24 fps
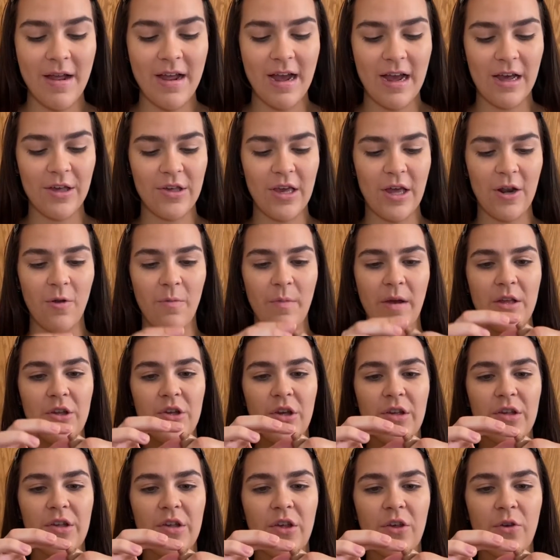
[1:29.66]
my eyeshadow by
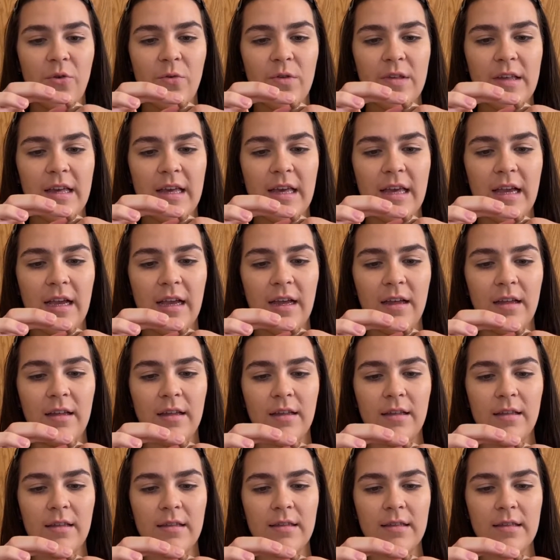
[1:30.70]
just using
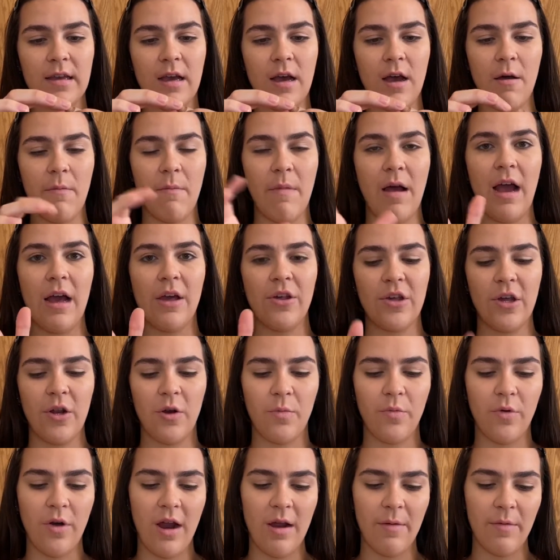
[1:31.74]
some
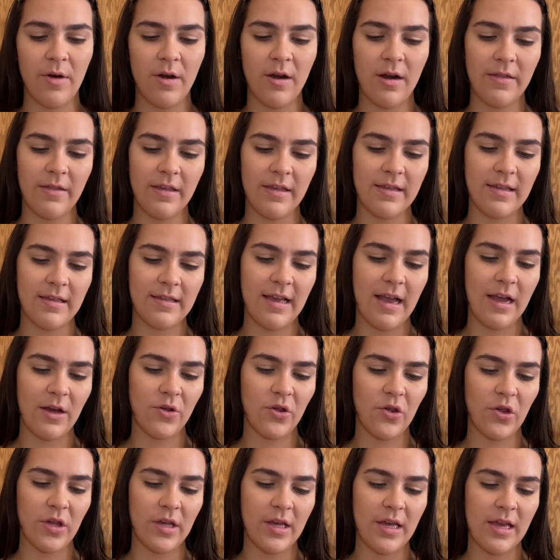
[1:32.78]
eyeshadow primer, and this is
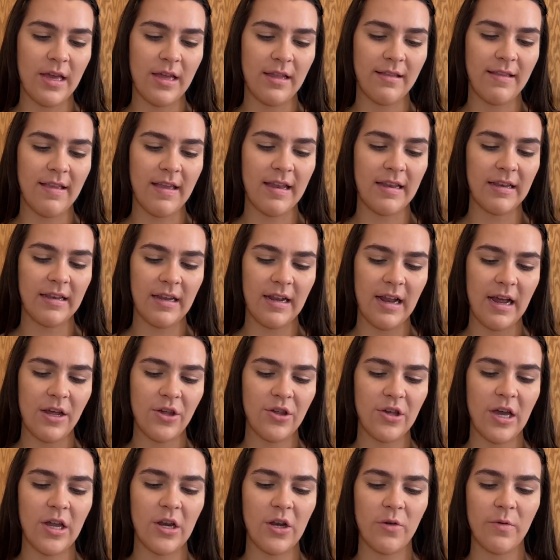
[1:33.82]
actually tinted
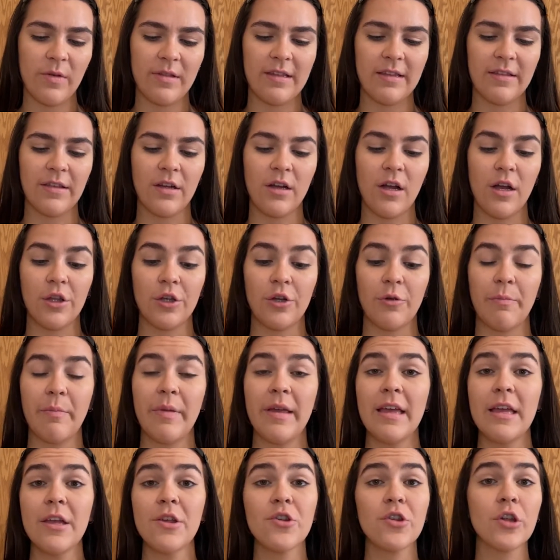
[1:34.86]
eyeshadow. It's in the color
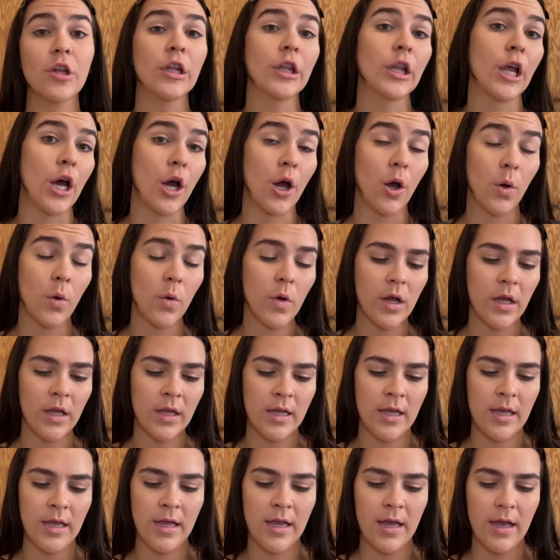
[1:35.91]
Peach Glow.
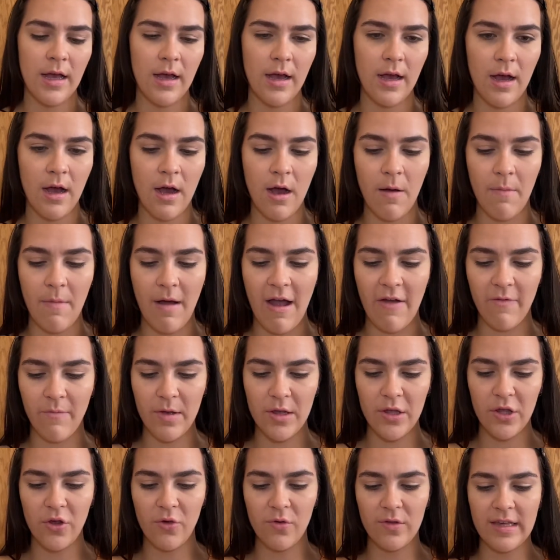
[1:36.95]
I've
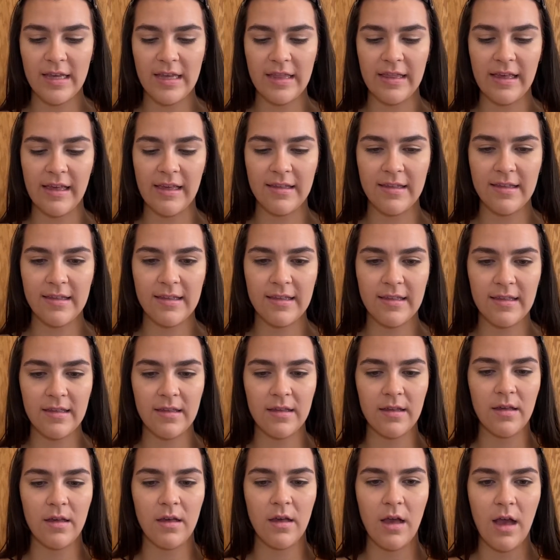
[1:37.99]
been using this,
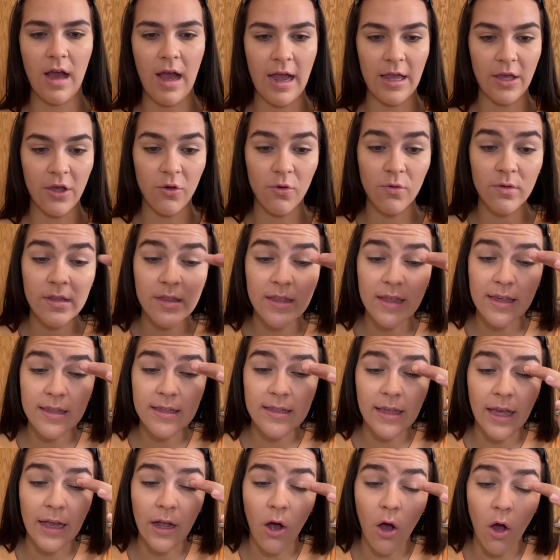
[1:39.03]
I use
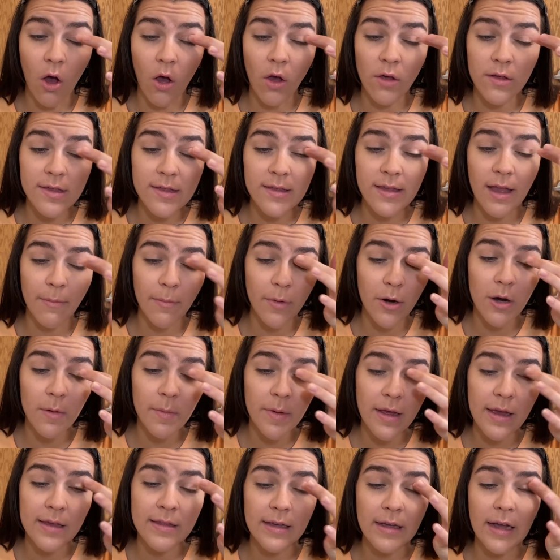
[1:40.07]
this like all summer
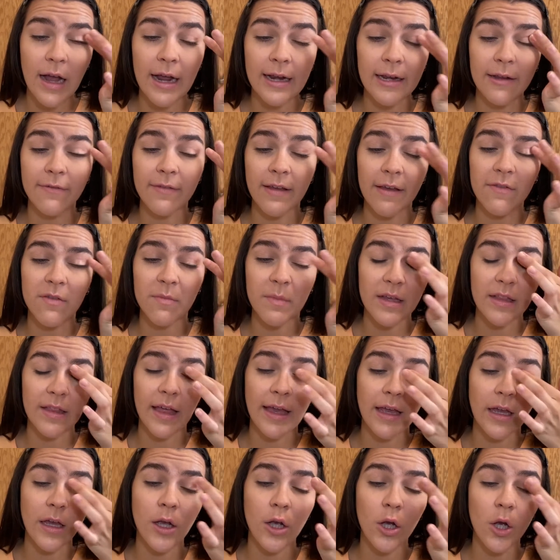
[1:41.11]
because it kind of gives me
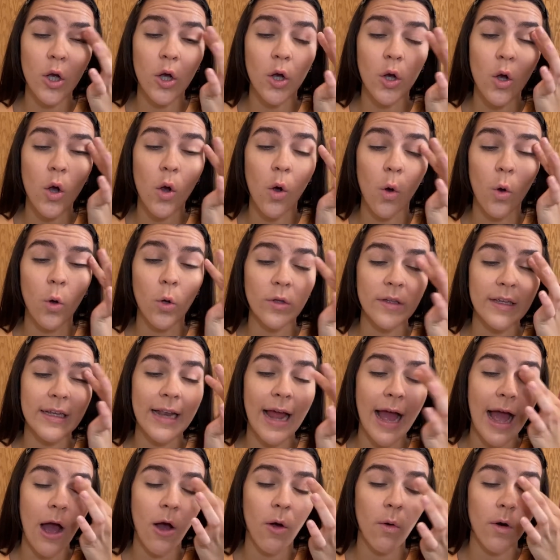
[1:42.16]
like golden
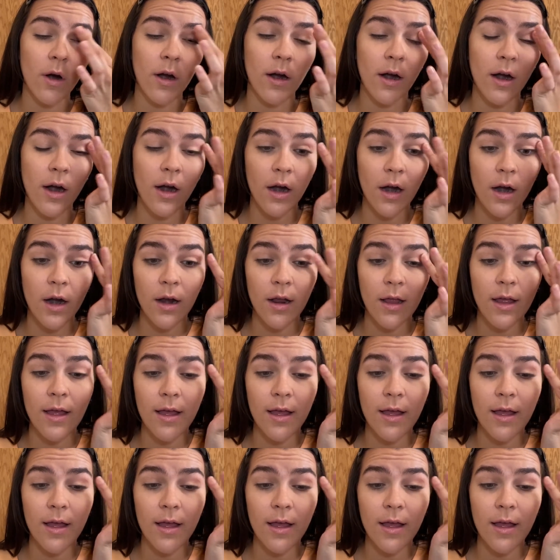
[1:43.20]
hour